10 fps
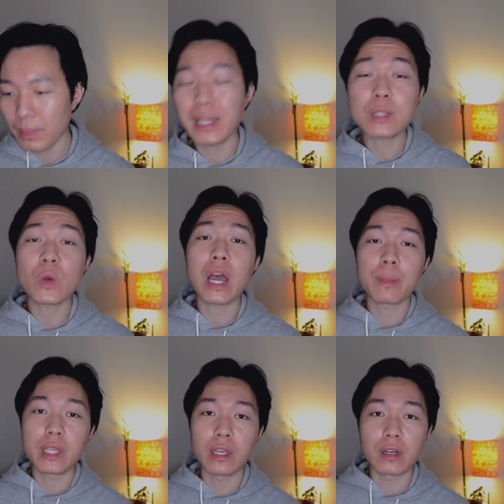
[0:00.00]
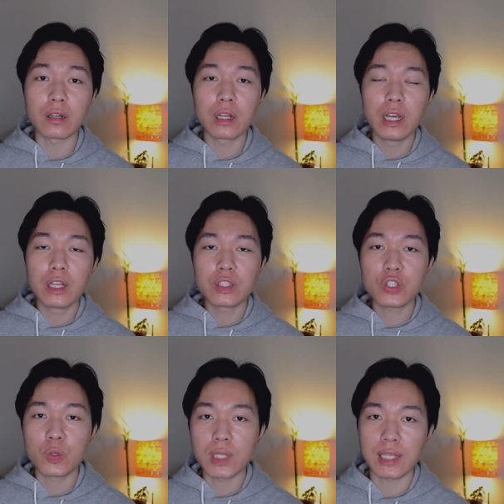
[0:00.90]
But that's why I'm here,
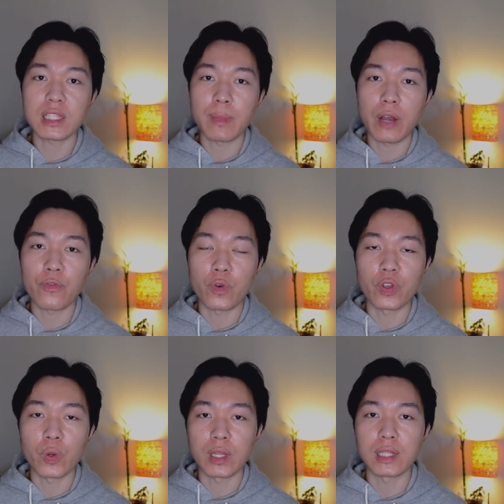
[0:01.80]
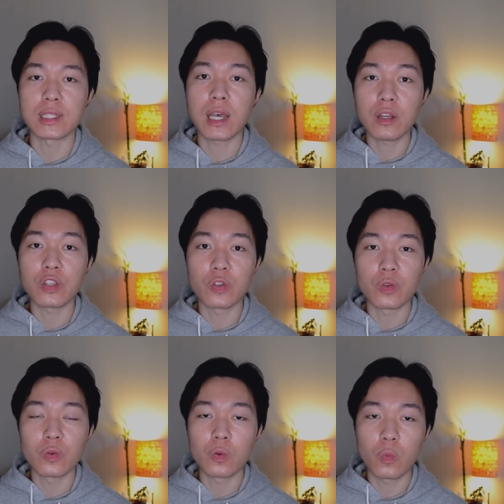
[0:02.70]
to test them out for you and then tell
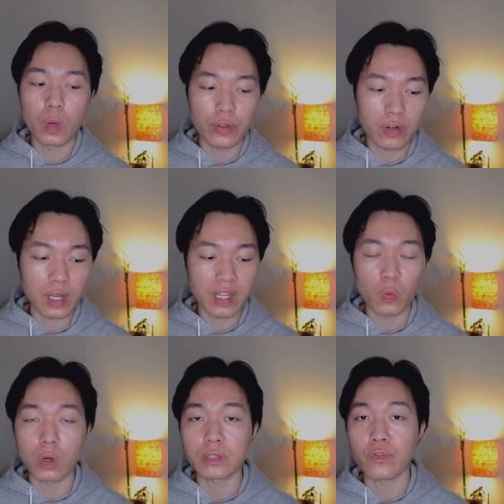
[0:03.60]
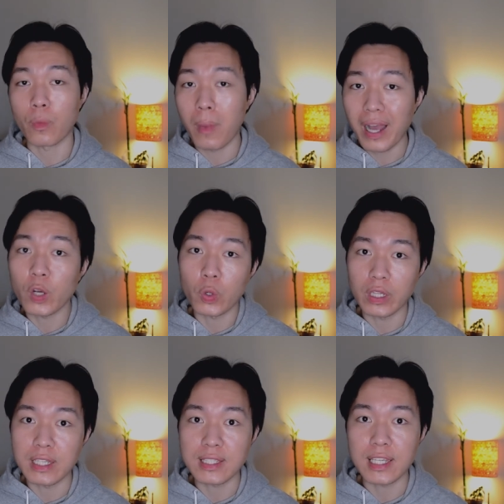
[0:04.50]
you whether or not they worked for my
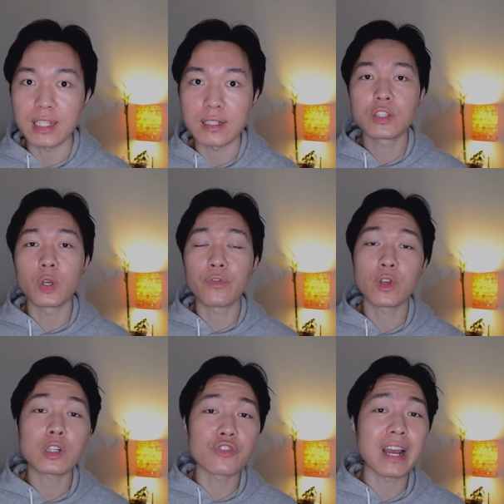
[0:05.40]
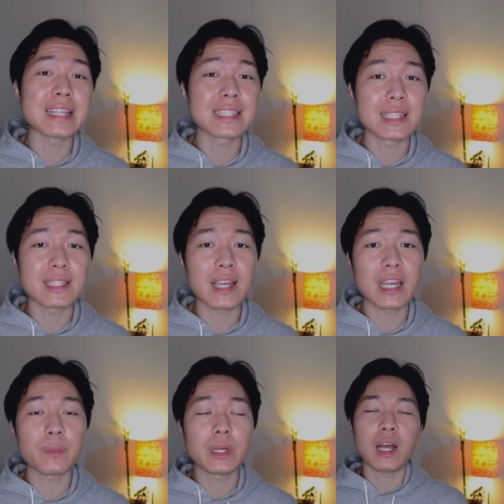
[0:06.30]
oily skin. So if you're a dry skin
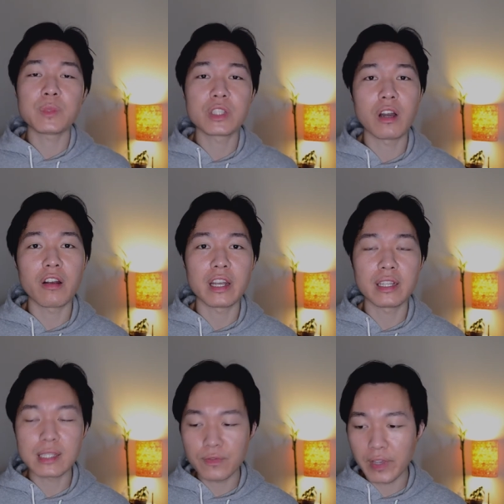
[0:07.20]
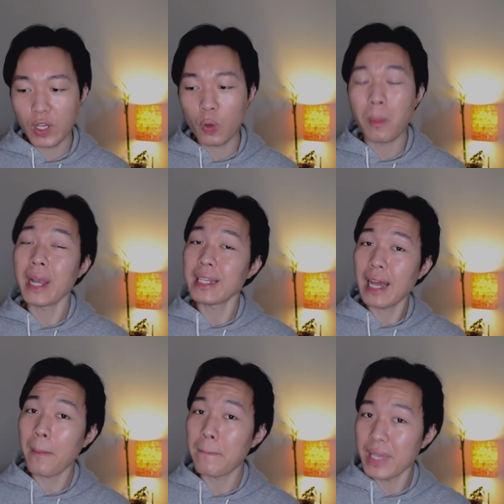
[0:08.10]
type, I'm sorry this video might
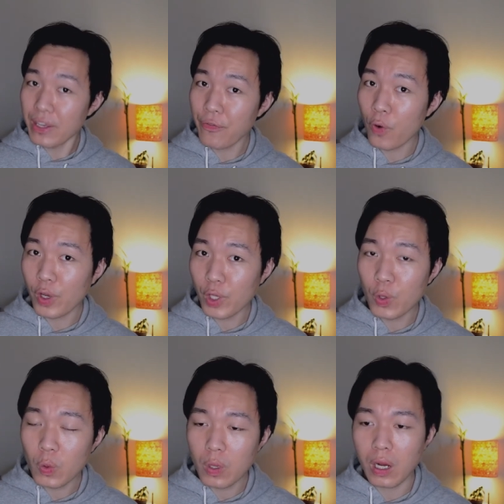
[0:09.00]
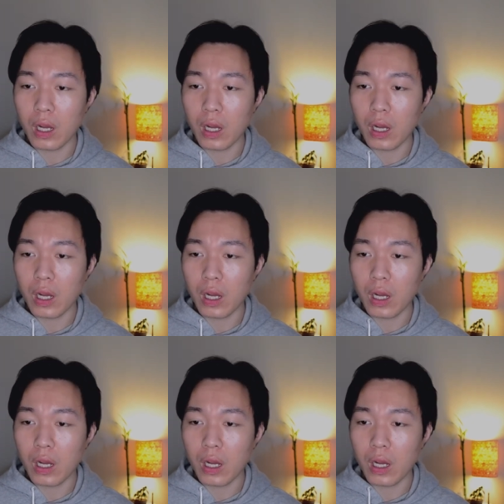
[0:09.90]
not be for you